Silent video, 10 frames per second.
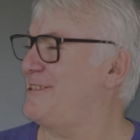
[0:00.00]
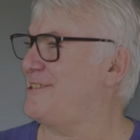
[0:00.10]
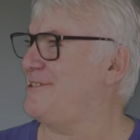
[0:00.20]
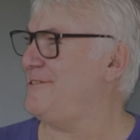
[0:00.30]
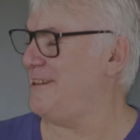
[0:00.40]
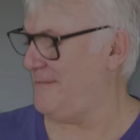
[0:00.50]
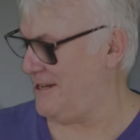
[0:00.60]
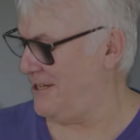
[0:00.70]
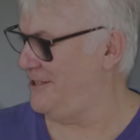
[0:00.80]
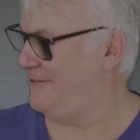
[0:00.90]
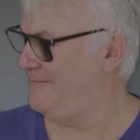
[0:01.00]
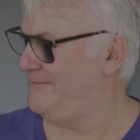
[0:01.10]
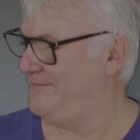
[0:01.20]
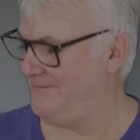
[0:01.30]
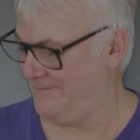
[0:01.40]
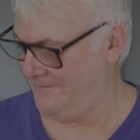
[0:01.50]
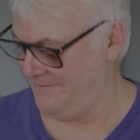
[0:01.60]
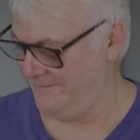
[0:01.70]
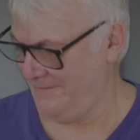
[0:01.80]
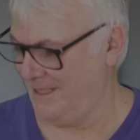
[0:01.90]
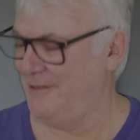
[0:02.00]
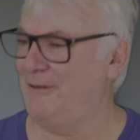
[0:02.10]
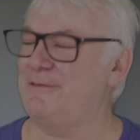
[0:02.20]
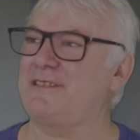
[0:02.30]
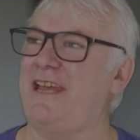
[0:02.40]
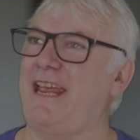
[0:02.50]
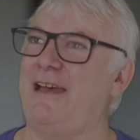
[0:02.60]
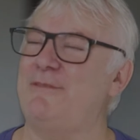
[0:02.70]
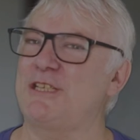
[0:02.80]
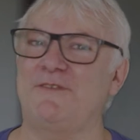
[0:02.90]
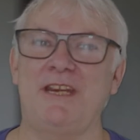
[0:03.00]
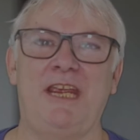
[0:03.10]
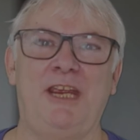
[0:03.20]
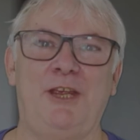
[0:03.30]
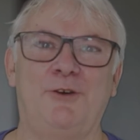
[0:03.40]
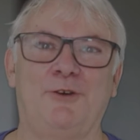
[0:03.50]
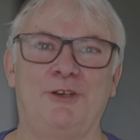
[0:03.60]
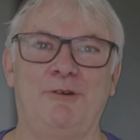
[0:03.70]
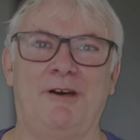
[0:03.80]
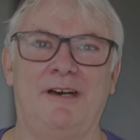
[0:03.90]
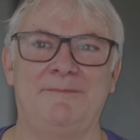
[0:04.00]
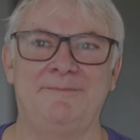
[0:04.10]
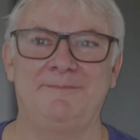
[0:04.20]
just talking about you. We were saying how much of an inkhorn you are.